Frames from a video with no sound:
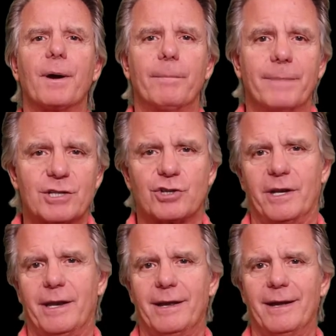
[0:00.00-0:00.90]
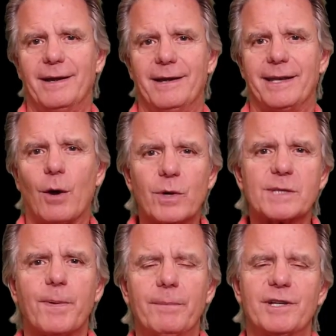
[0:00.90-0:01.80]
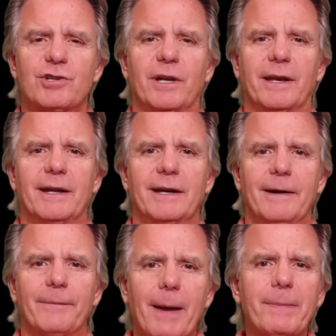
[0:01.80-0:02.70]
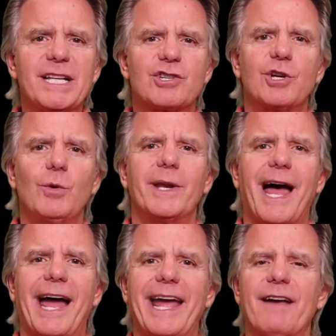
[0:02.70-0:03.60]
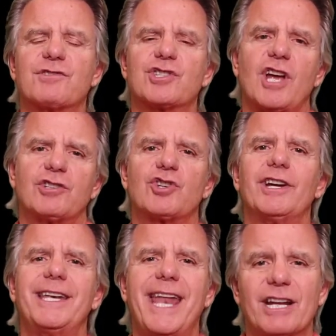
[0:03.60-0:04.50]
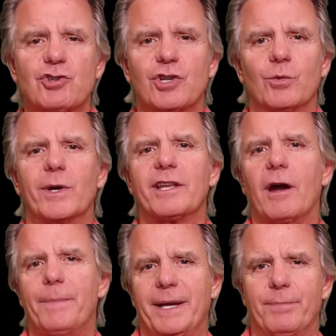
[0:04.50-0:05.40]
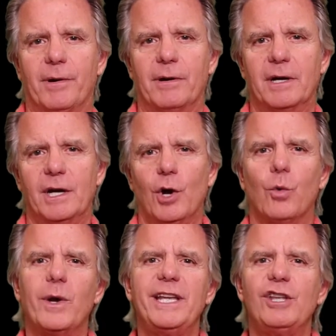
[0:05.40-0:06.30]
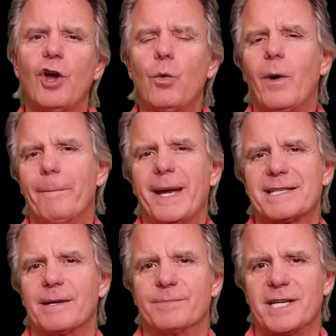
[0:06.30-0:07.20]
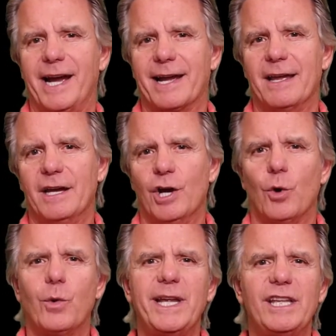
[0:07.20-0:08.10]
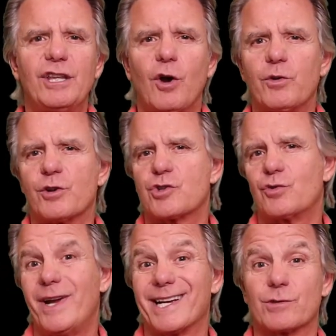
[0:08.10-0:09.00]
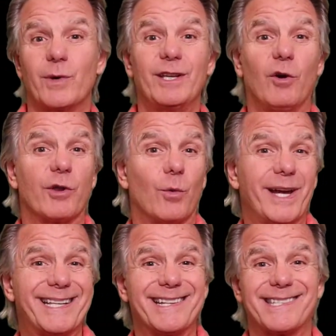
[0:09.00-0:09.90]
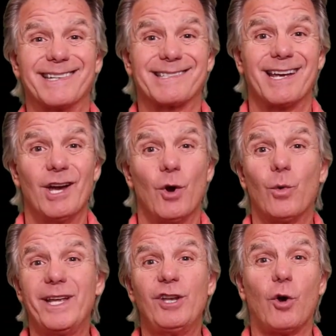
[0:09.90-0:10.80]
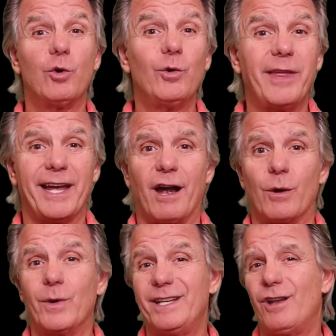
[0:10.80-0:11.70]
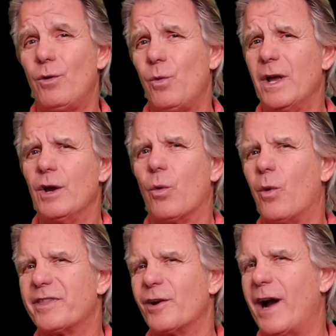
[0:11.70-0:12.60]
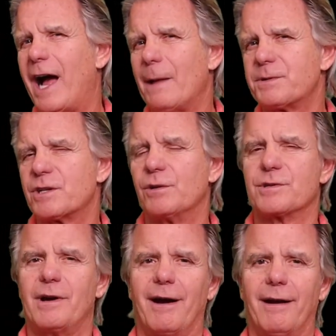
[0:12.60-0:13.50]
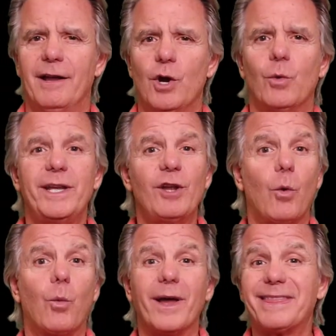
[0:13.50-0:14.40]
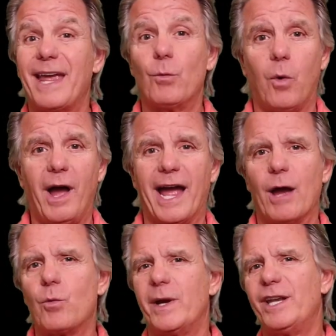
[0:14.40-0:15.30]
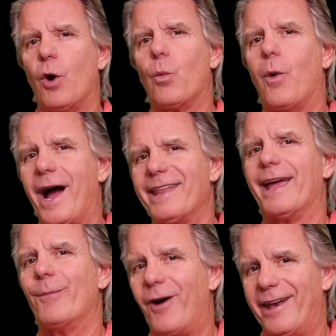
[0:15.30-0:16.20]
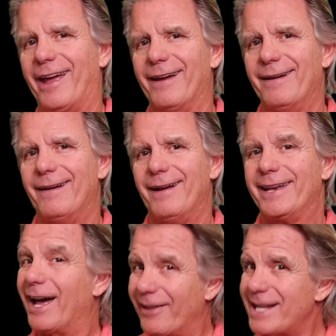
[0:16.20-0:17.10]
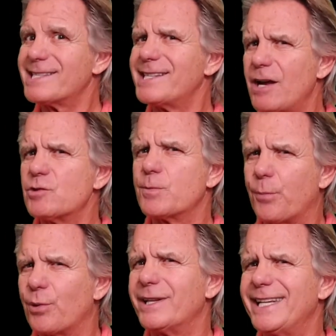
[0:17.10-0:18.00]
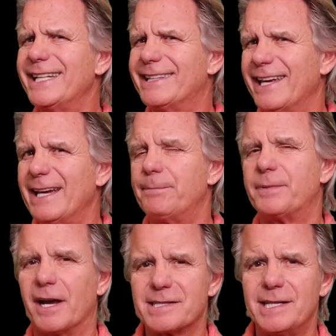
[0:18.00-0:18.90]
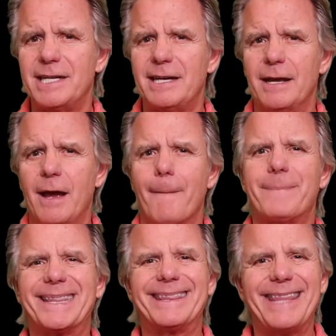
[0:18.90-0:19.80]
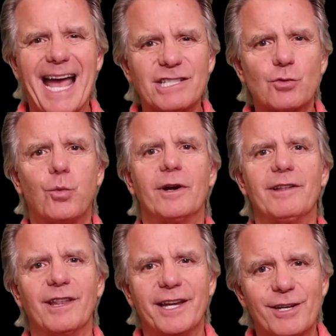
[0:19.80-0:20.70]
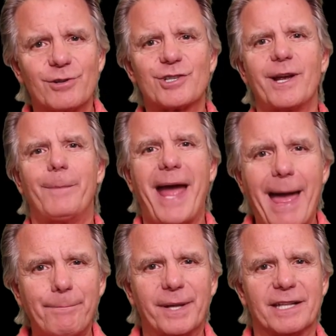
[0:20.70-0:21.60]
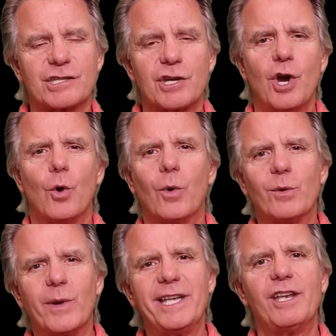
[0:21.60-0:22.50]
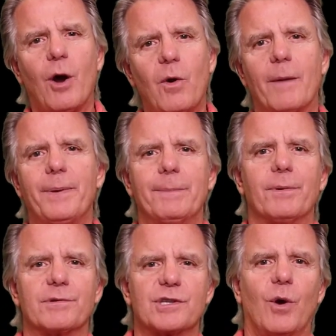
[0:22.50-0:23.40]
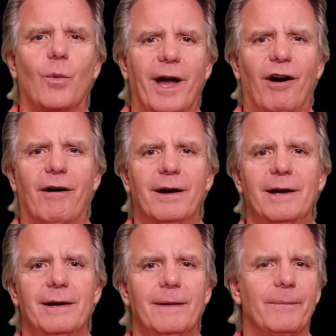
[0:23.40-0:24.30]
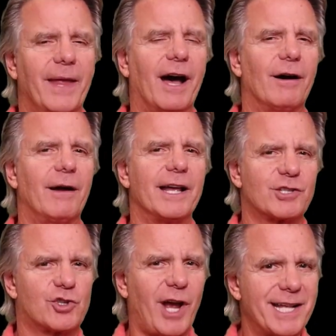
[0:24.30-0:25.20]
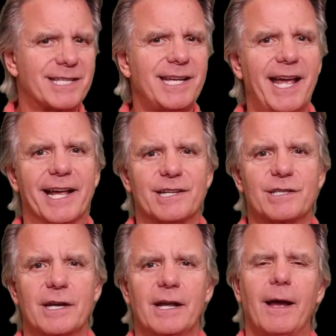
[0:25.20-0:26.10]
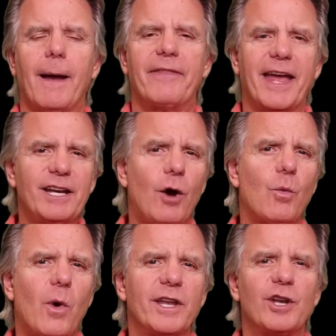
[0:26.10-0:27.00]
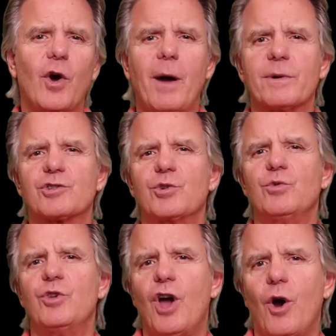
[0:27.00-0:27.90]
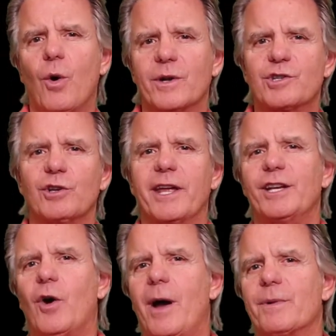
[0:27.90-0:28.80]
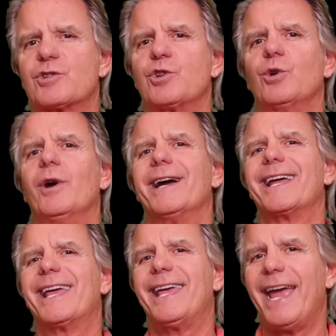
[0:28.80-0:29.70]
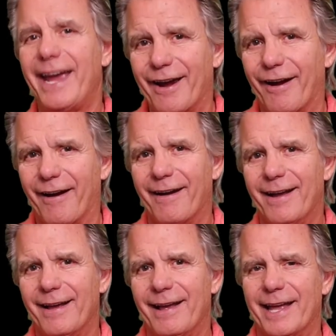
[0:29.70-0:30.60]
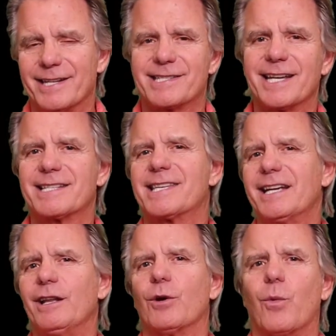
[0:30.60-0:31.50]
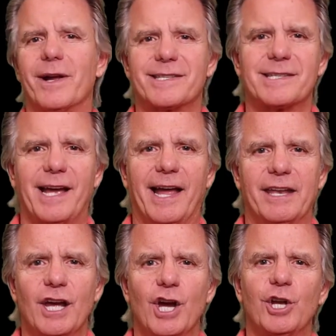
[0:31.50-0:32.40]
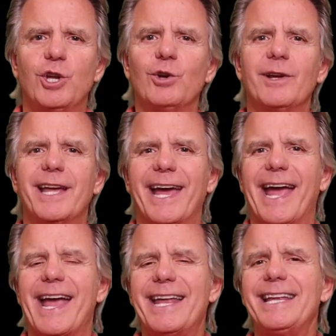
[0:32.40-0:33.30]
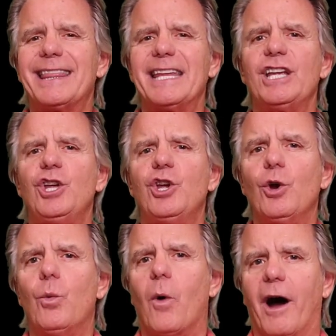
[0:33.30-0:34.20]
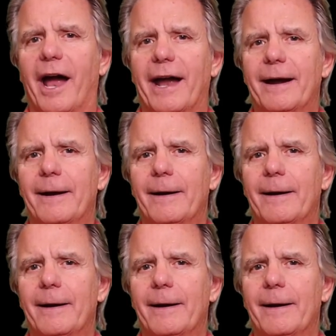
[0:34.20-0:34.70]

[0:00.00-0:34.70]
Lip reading: permission. Now, what's permission? That means you and I have such connection with our people. We know what makes them tick. We know their strengths. We know their weaknesses. We know who they are. We know what their obstacles are. We know what they want, and we know why they want it. Now that sounds pretty deep, doesn't it? But that's where leadership happens when we know our people so well. Now, as John says, they don't want to know how much you know until they know how much you care. And as Zig Ziglar once said, you can get anything you want